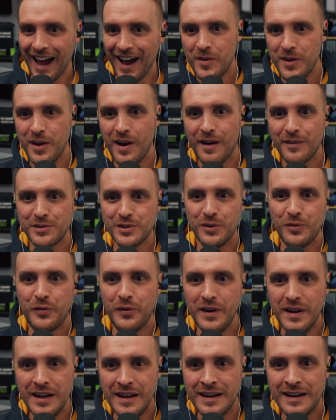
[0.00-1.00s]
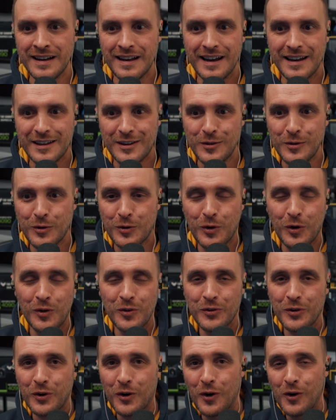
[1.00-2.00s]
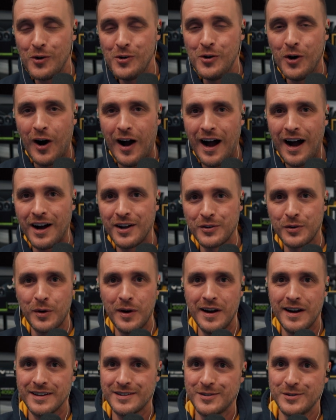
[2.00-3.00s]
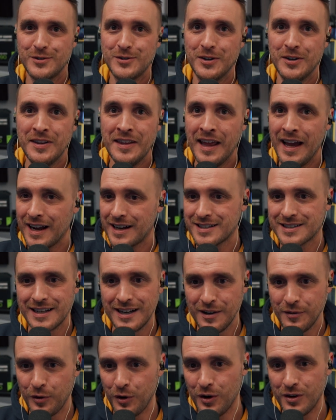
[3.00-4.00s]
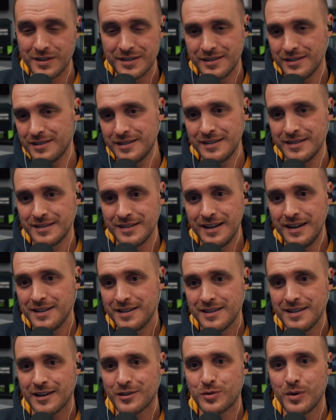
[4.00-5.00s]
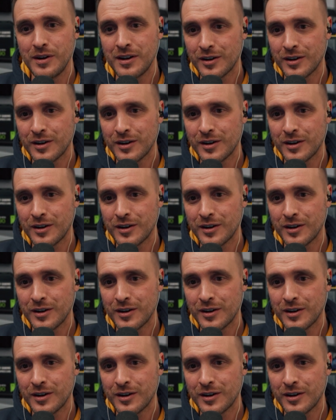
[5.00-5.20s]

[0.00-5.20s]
You have the feeling like you control your hardware to the next level. This is, this is actually